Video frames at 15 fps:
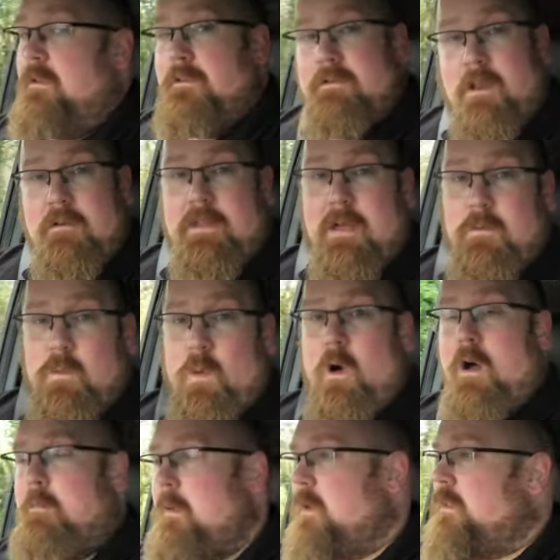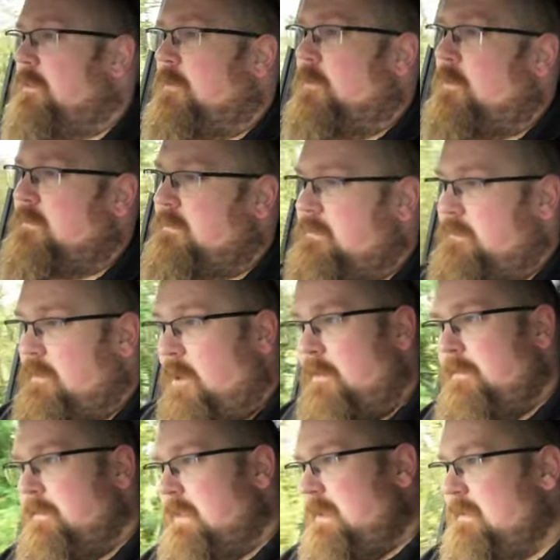So then, what are my thoughts
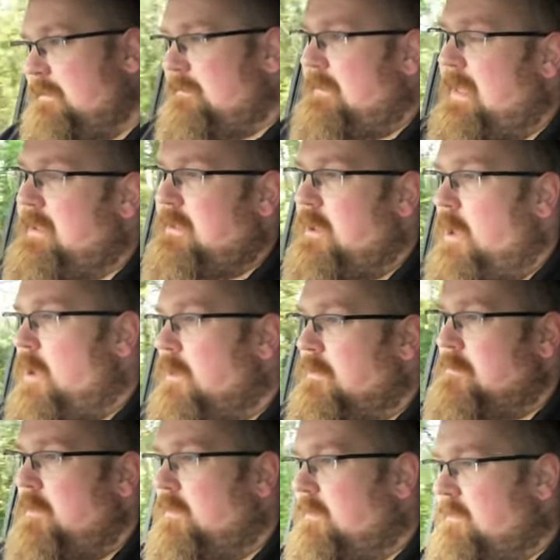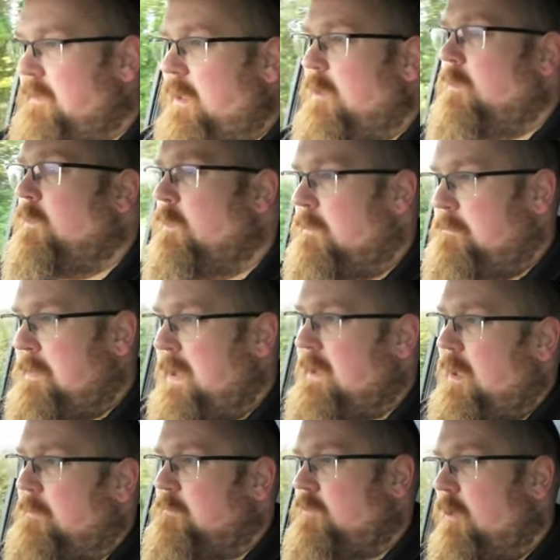on the SsangYong Musso
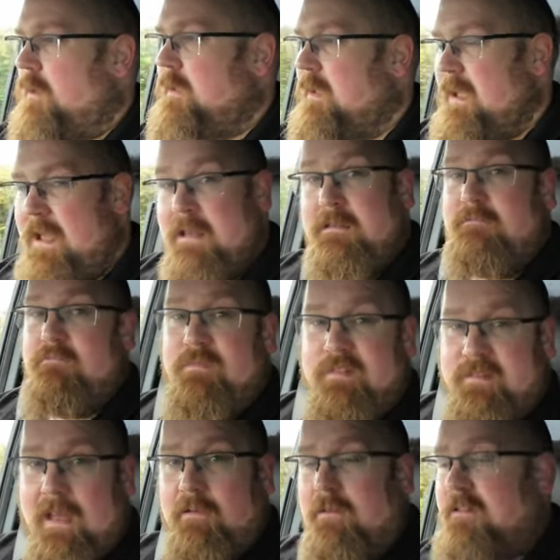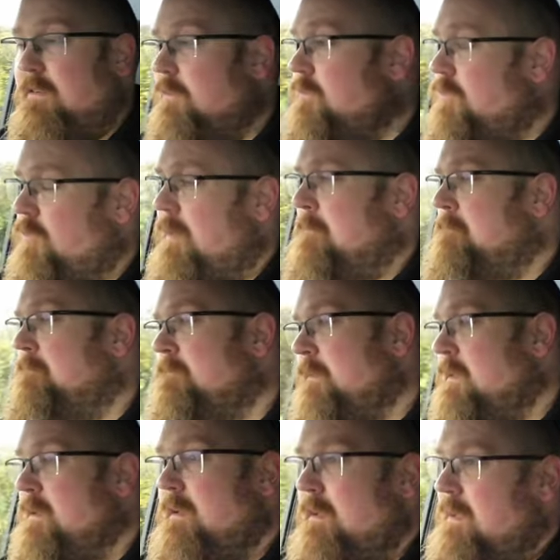pickup truck in Saracen trim?
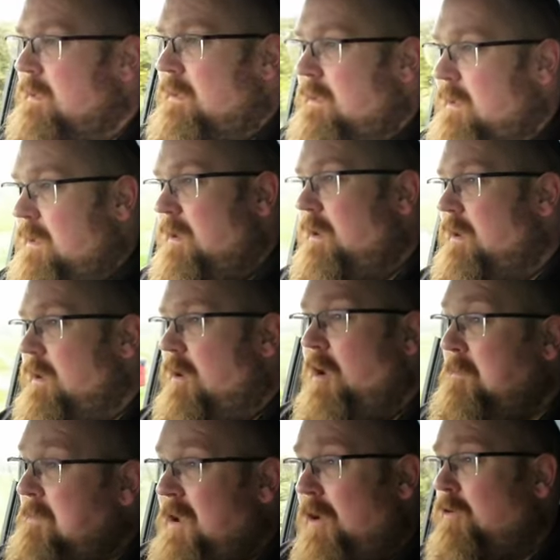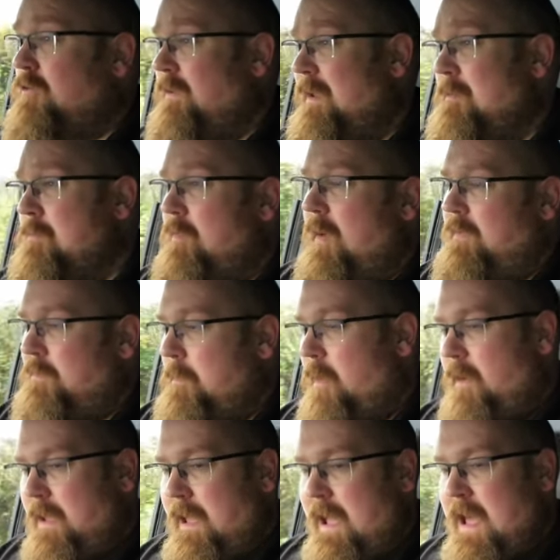I'm hugely impressed
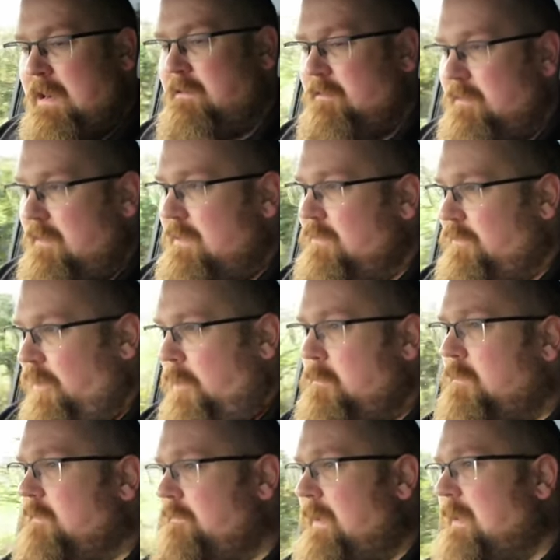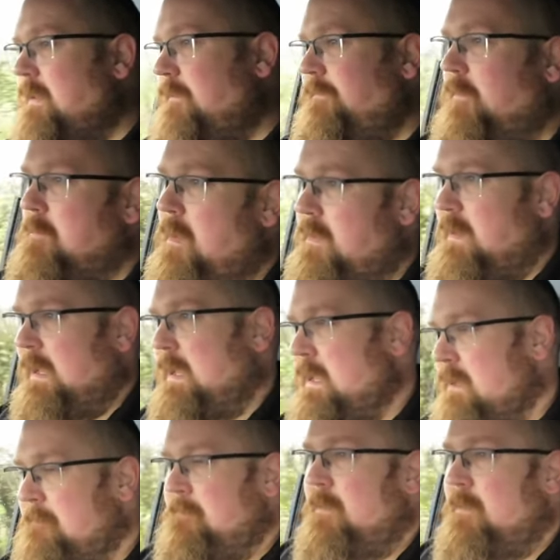by it, and in terms of value for money,